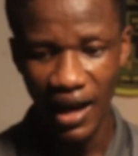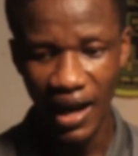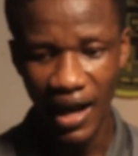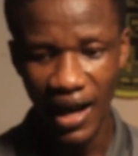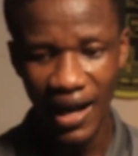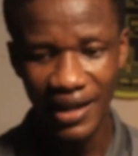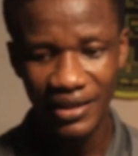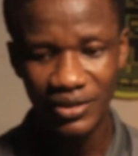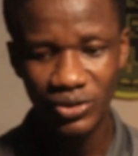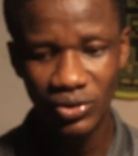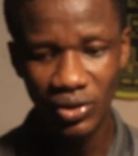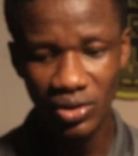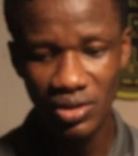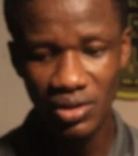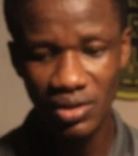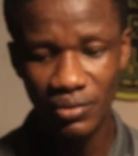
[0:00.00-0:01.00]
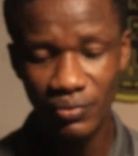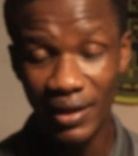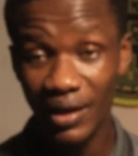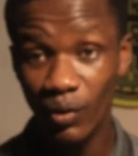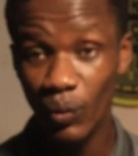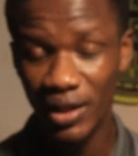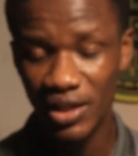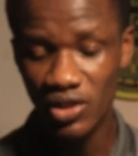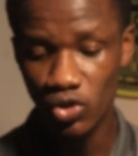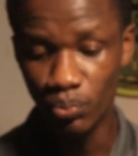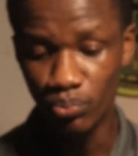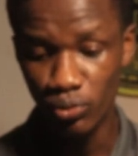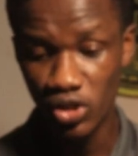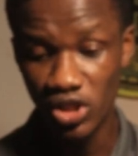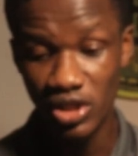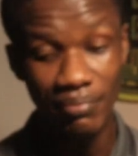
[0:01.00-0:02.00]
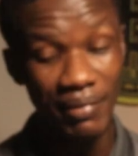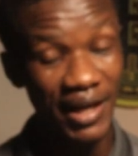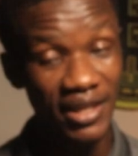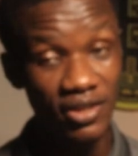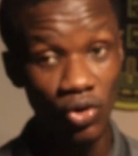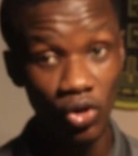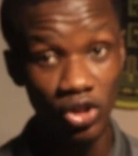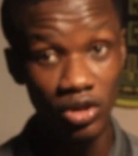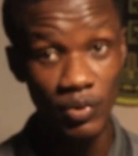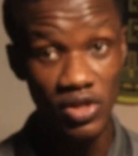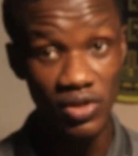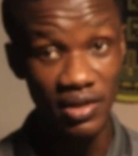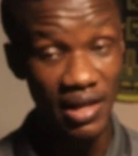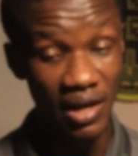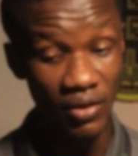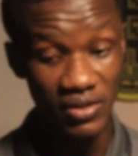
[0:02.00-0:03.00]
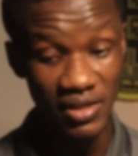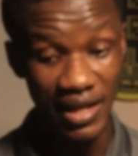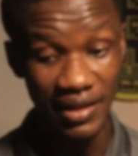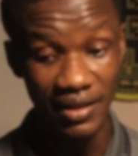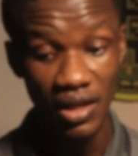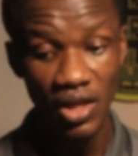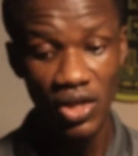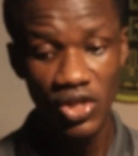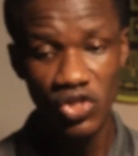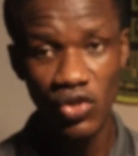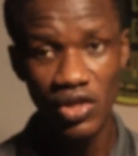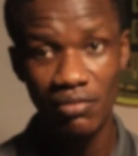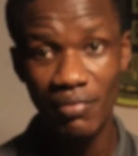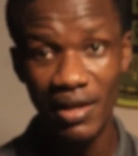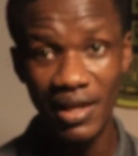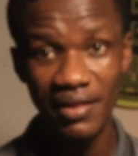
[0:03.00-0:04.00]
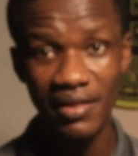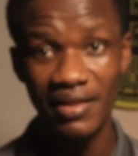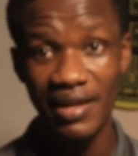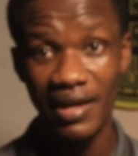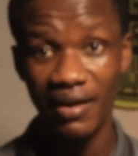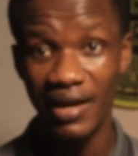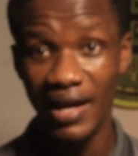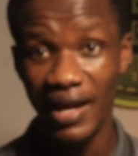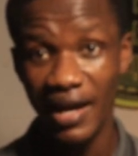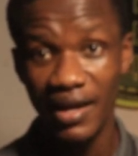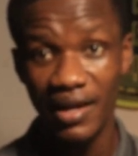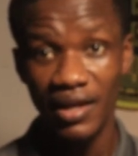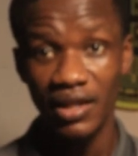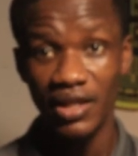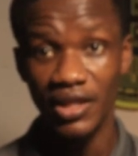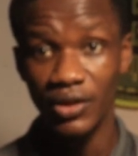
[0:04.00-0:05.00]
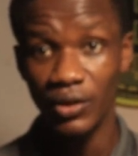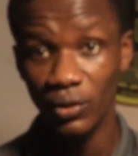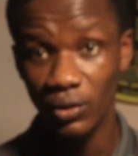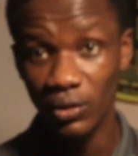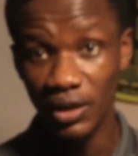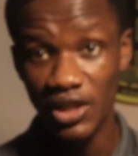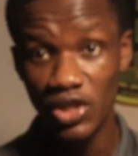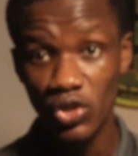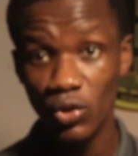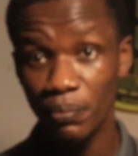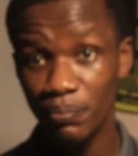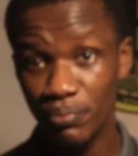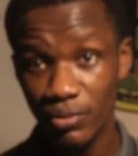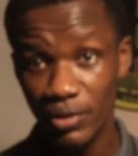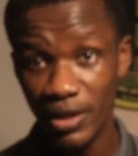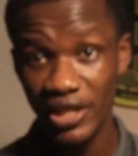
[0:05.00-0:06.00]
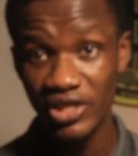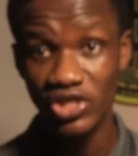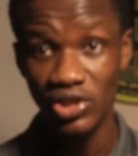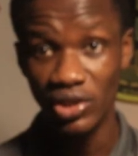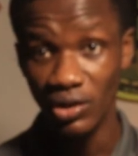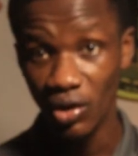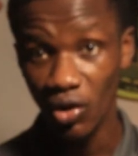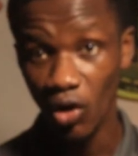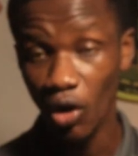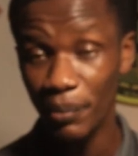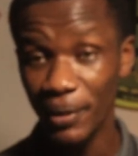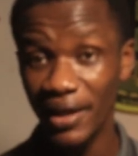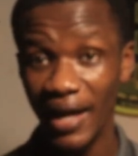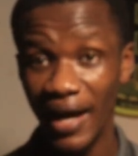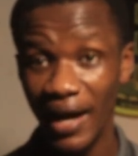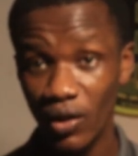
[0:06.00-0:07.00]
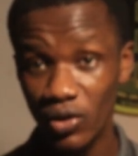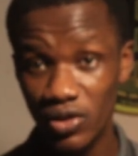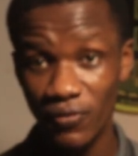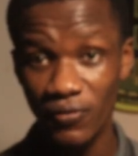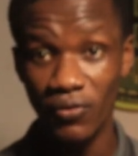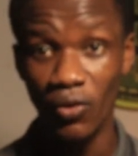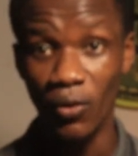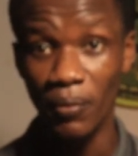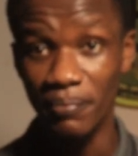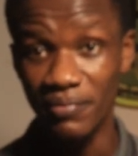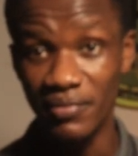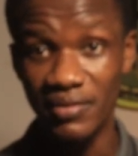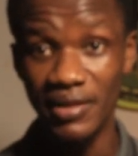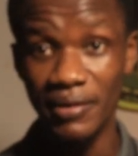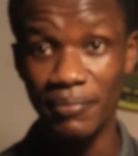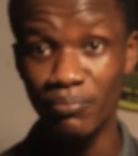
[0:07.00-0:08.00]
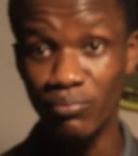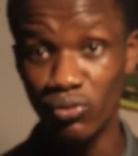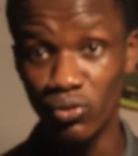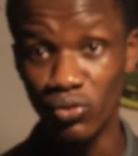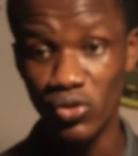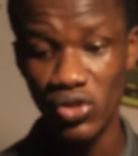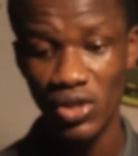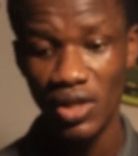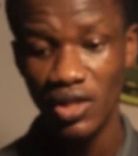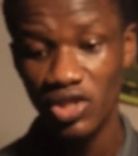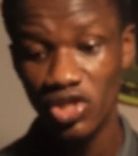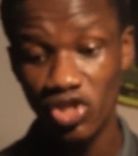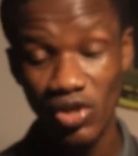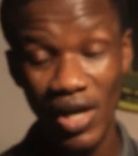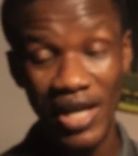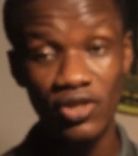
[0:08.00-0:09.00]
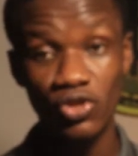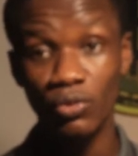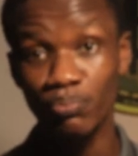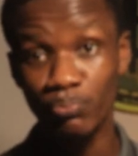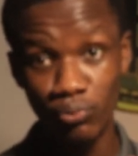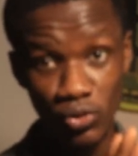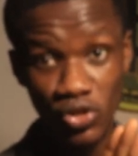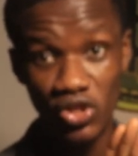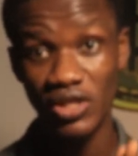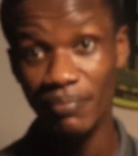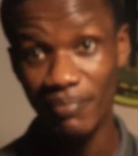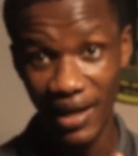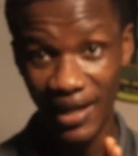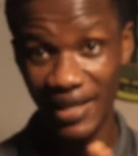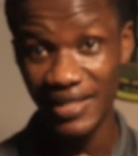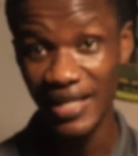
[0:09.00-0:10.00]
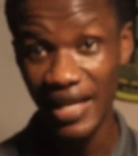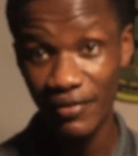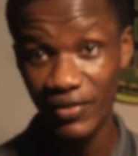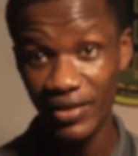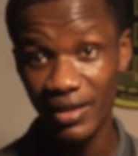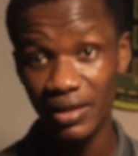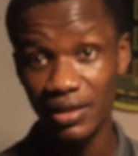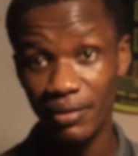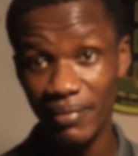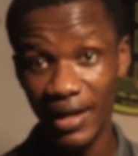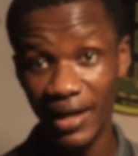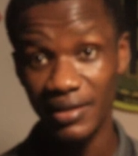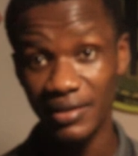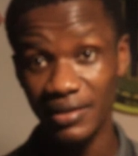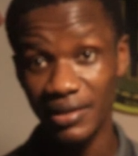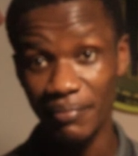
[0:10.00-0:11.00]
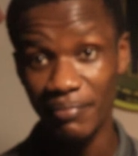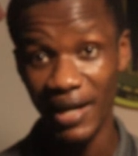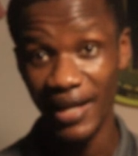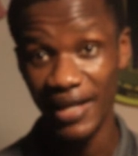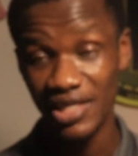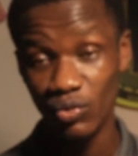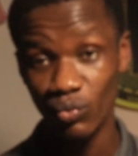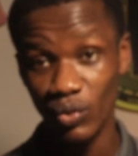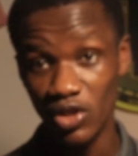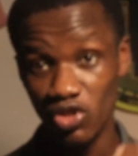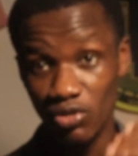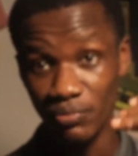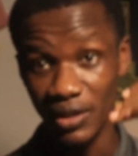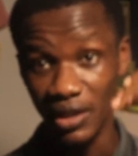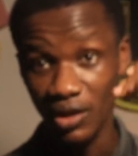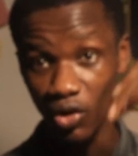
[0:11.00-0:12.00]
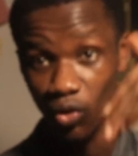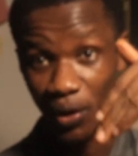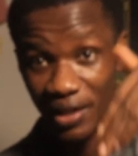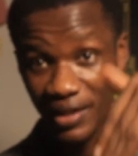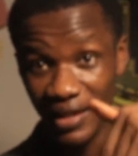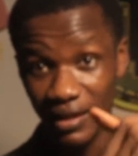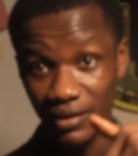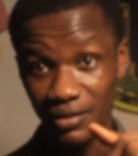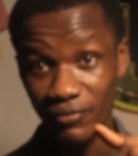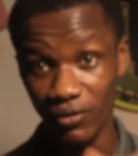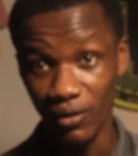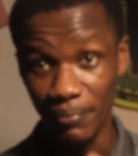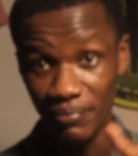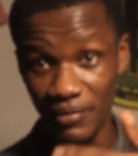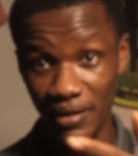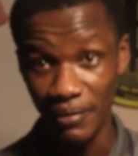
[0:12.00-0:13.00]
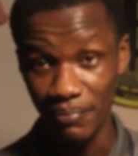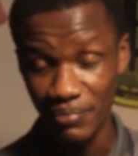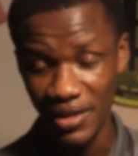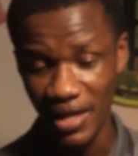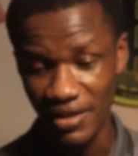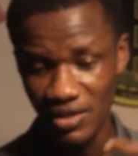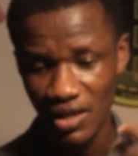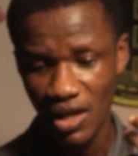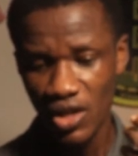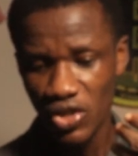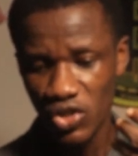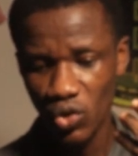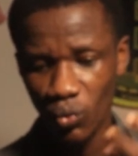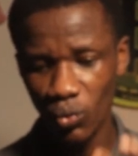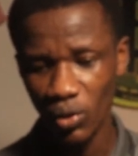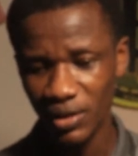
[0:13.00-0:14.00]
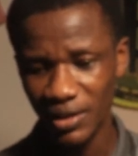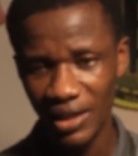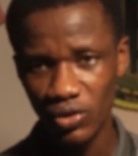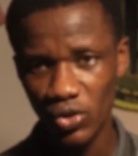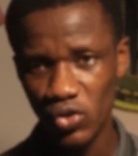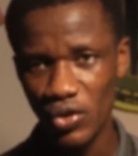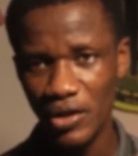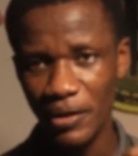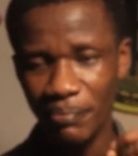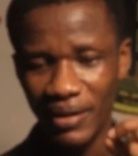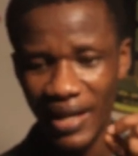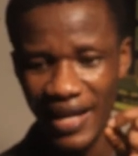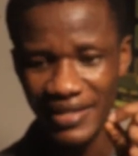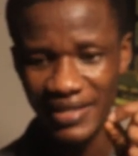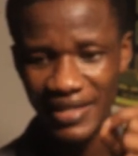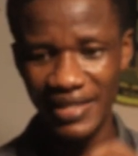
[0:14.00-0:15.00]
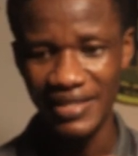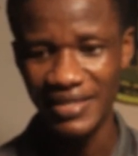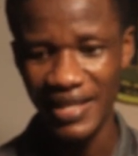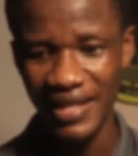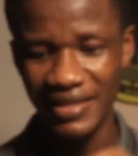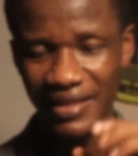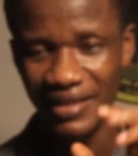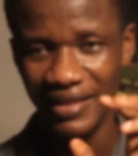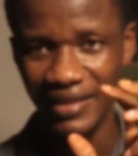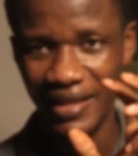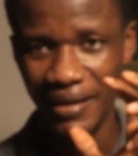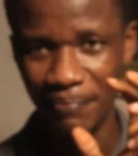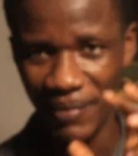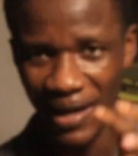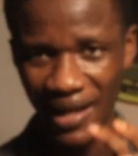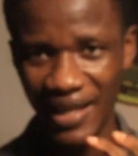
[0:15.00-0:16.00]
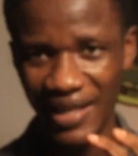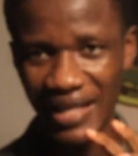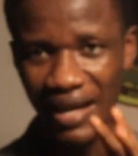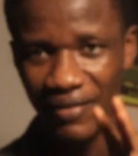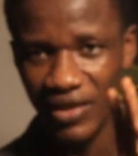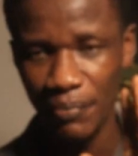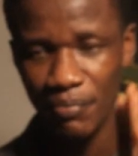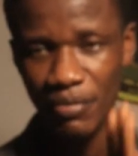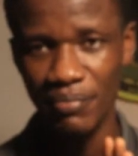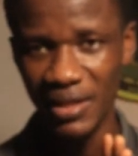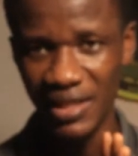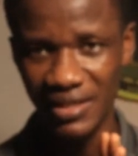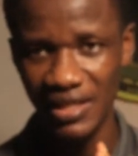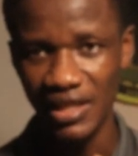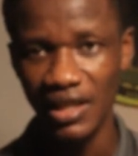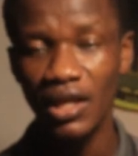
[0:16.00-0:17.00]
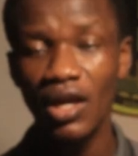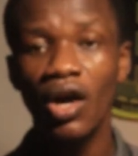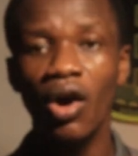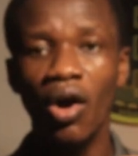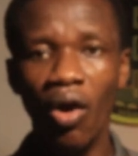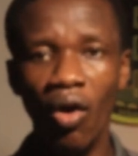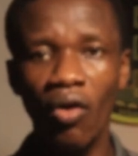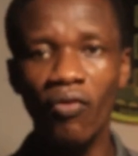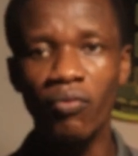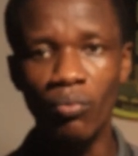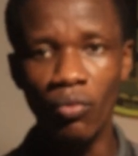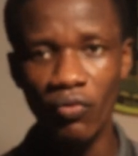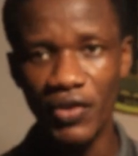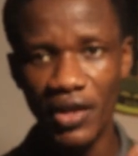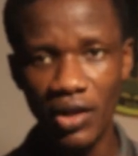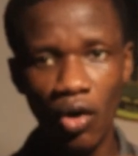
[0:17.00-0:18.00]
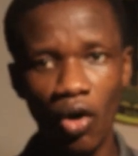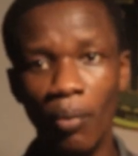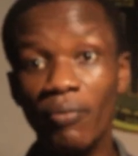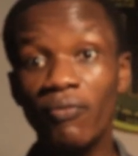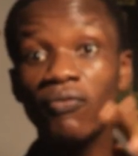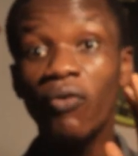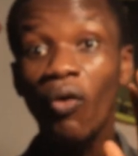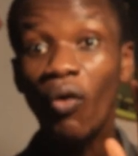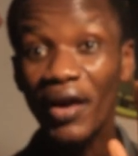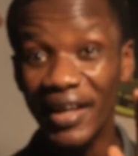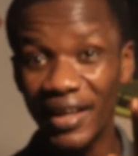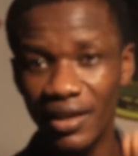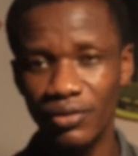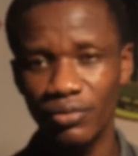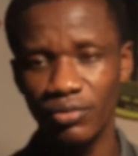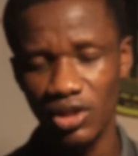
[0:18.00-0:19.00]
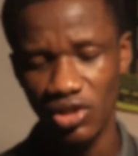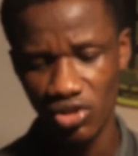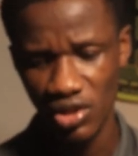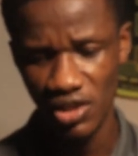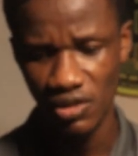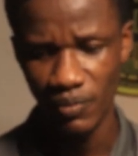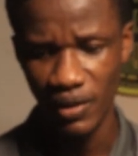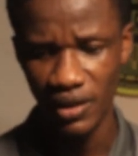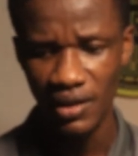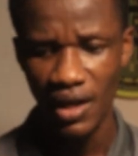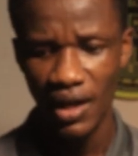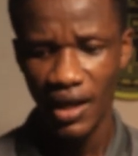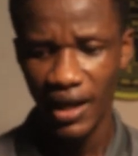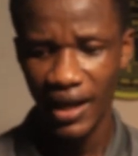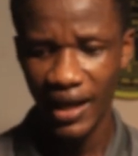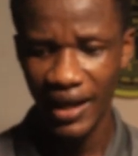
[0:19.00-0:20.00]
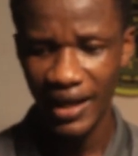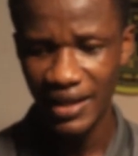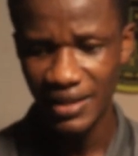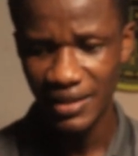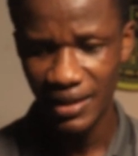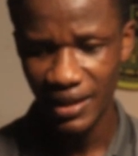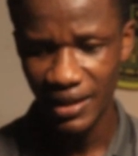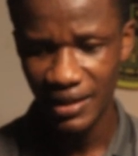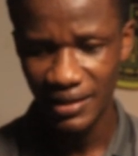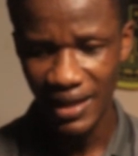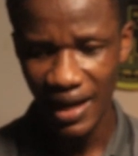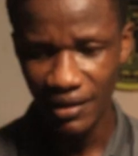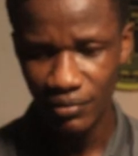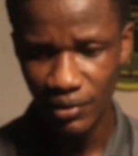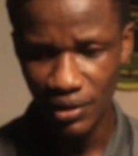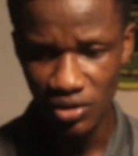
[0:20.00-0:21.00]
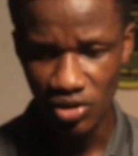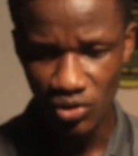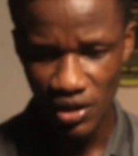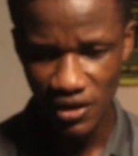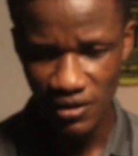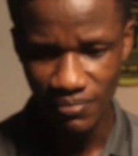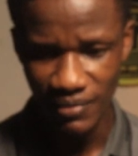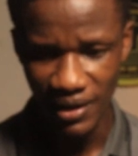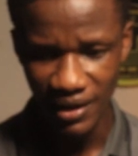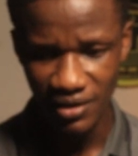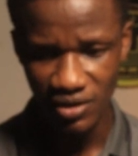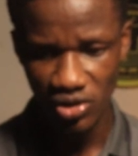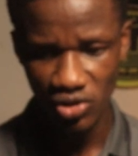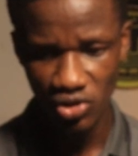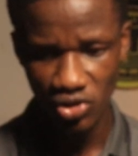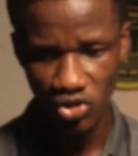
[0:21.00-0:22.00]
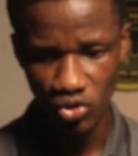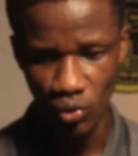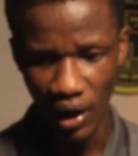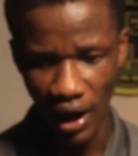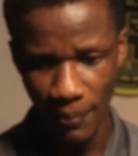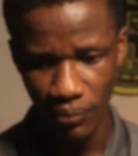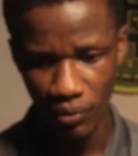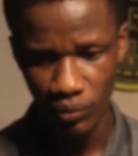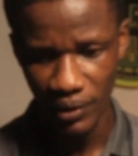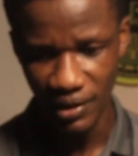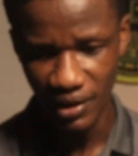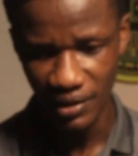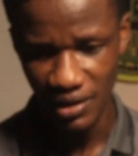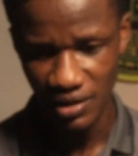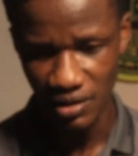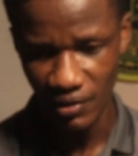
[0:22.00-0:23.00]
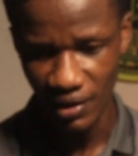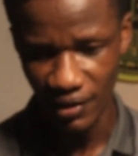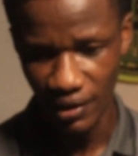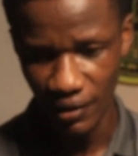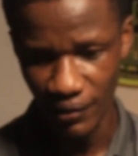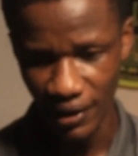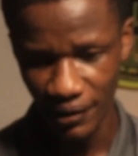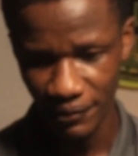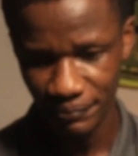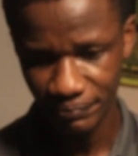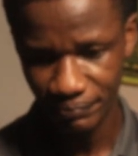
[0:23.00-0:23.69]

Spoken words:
are not really willing to push the market all the way to the downside. So it means there are, little pressure coming out from the bulls trying to push the market every time the market want to be going down from the bears. So what that also implies is that the market have capability of moving up for a retracement, and that retracement should happen within this very area,